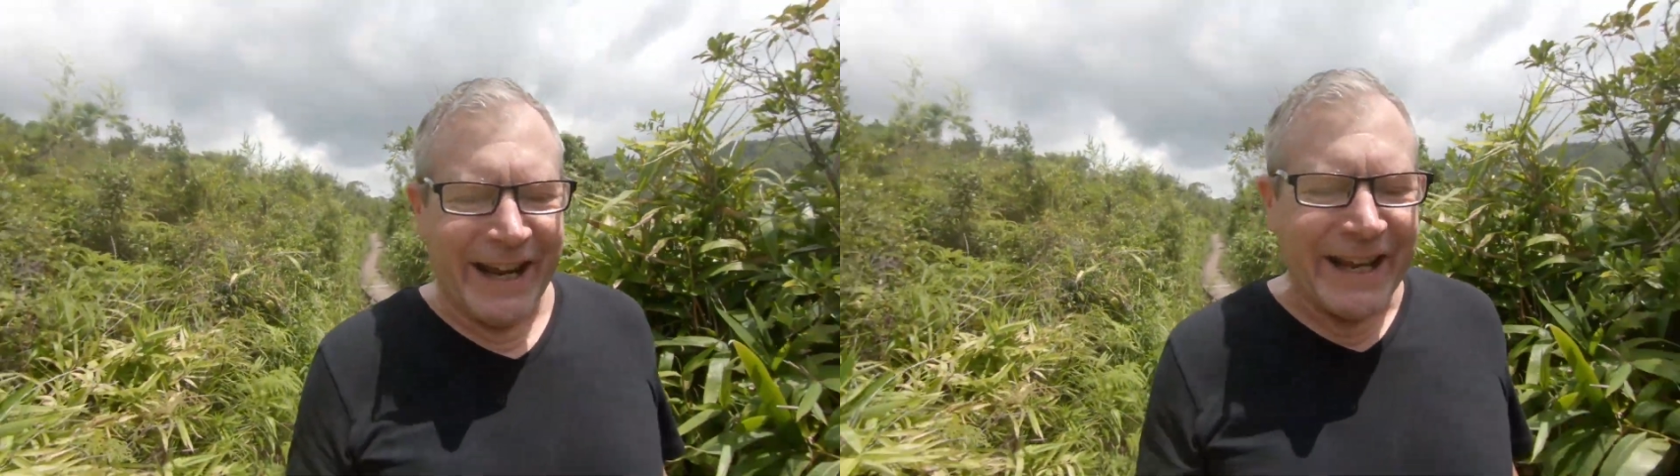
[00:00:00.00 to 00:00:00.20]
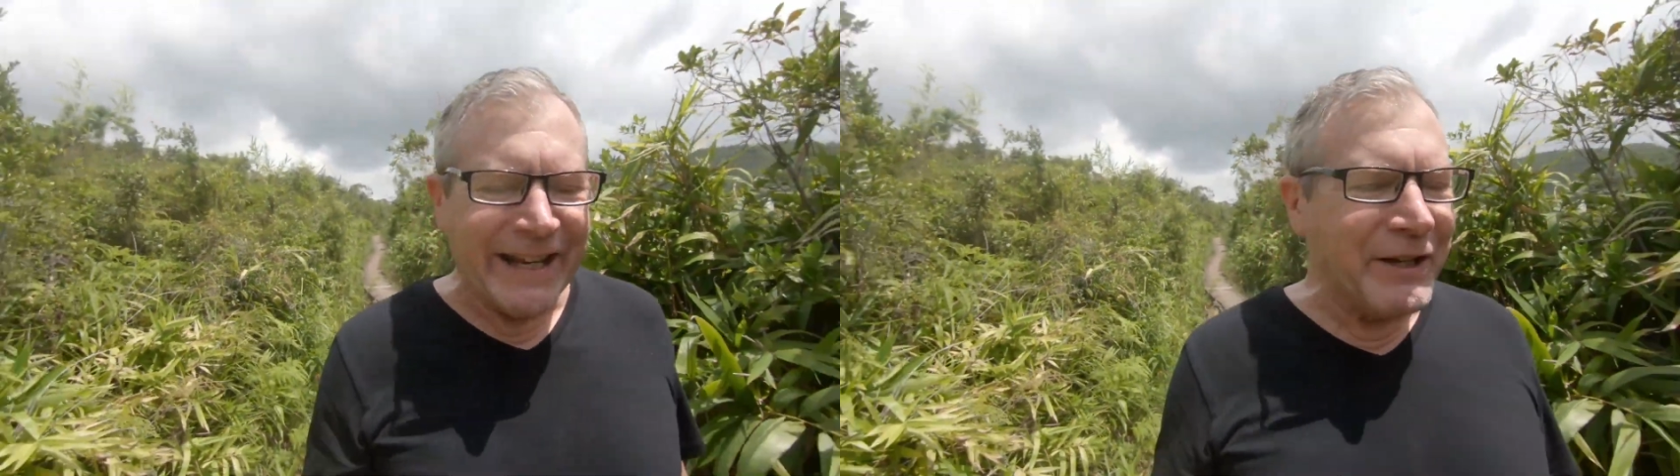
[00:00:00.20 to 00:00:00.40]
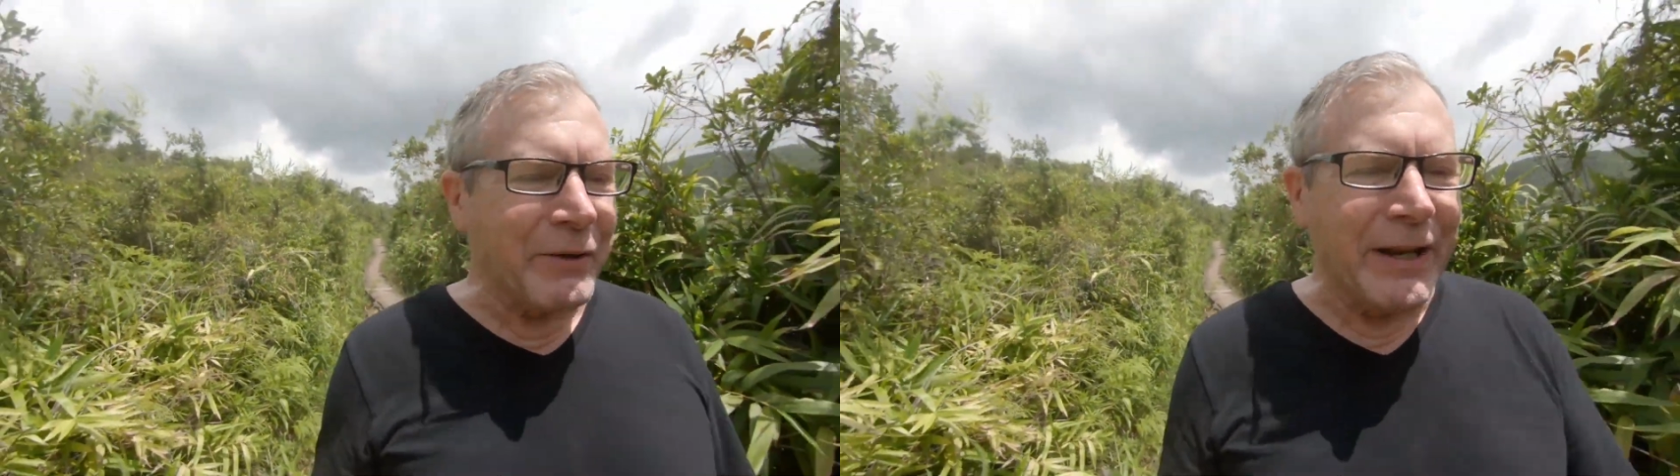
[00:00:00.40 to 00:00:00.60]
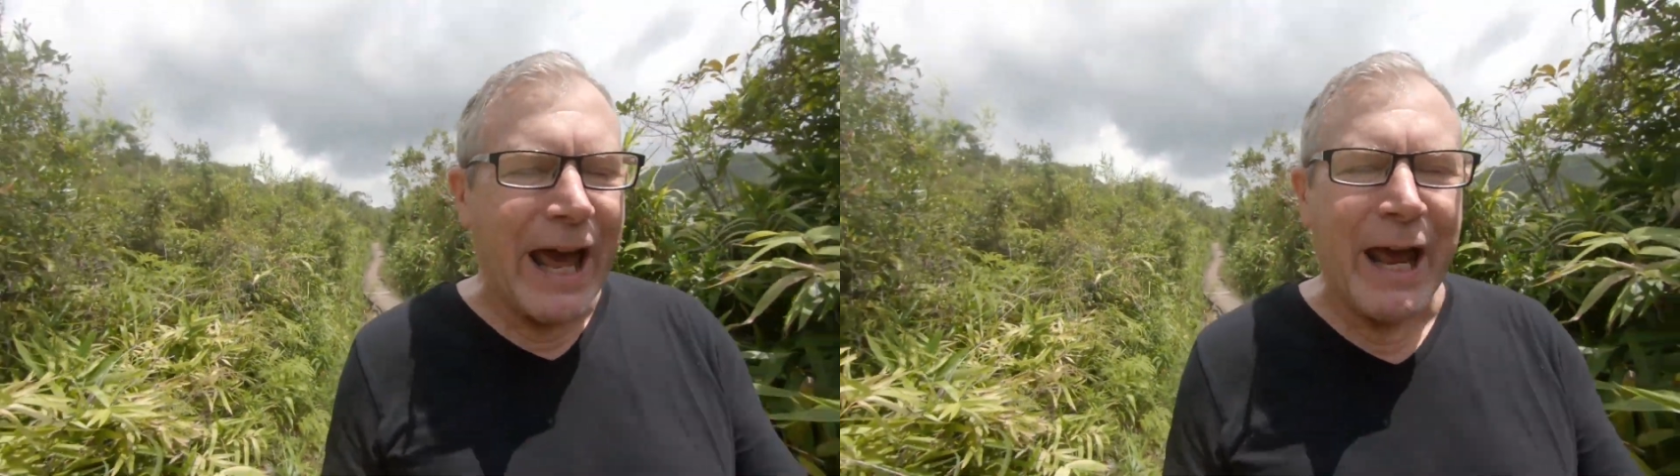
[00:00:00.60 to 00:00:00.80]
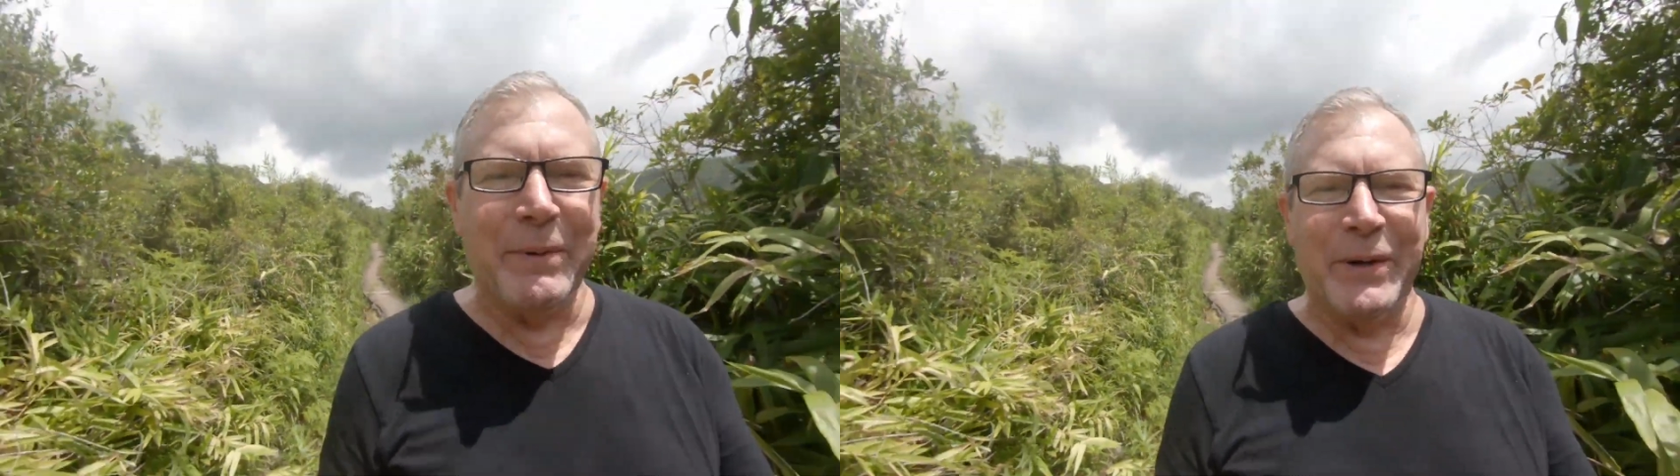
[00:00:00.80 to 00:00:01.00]
and in your
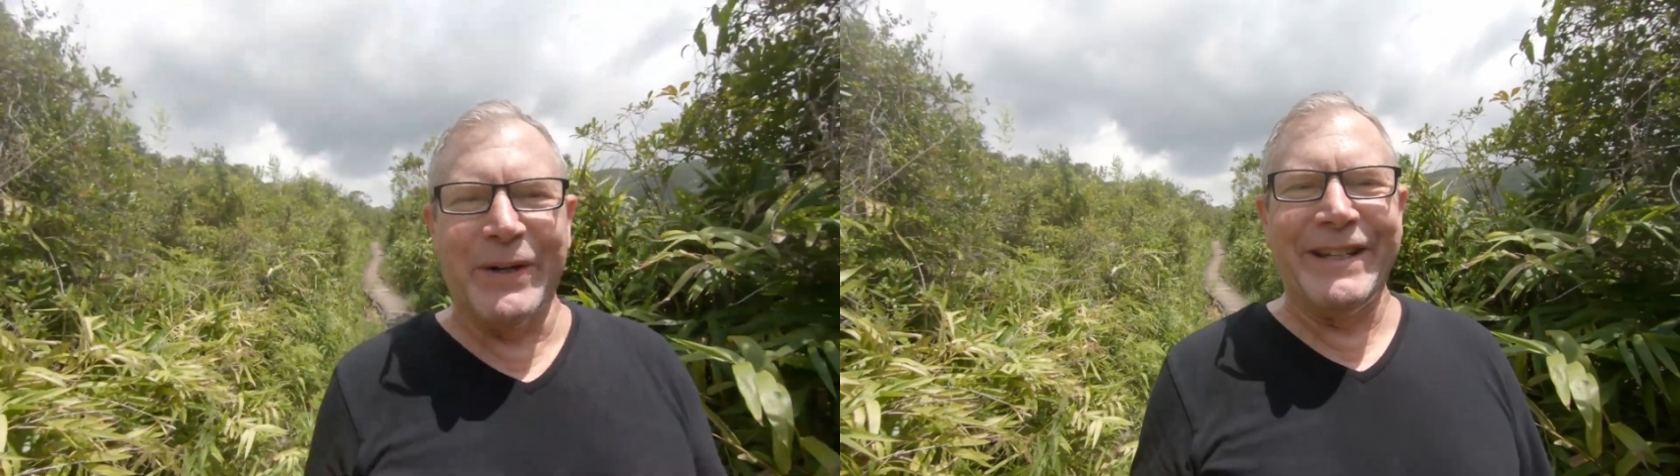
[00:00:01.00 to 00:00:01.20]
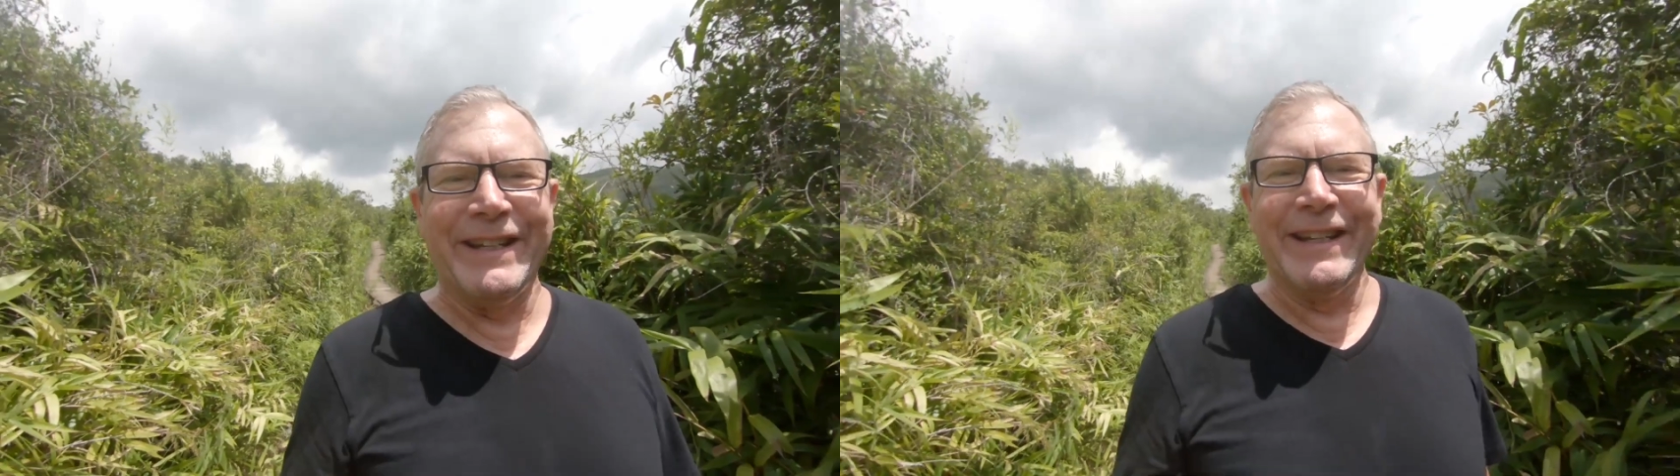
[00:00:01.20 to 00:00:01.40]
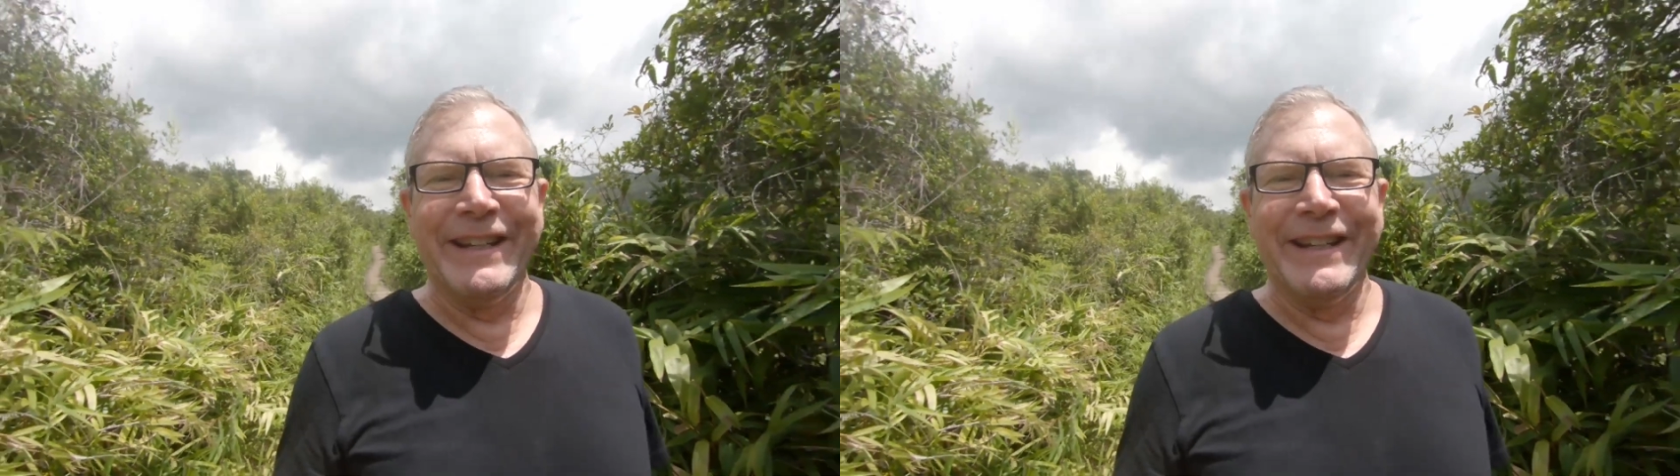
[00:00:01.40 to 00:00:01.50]
neighborhood.